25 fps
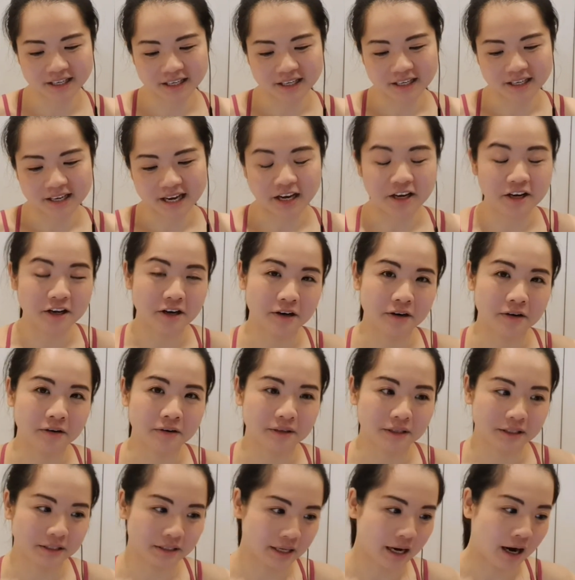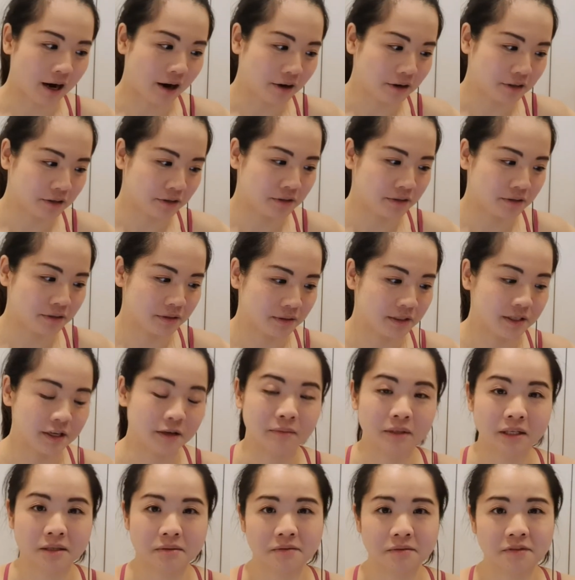I know it's hard to
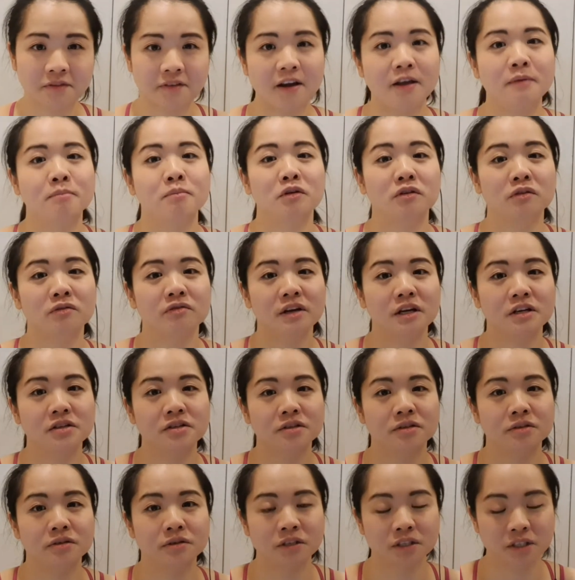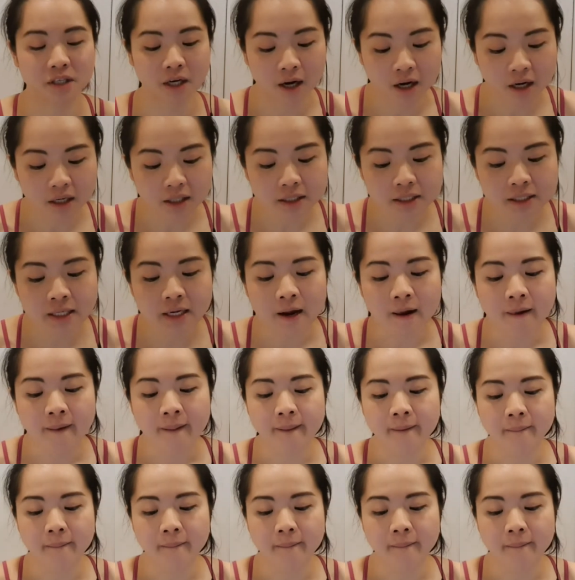sometimes find motivation to start,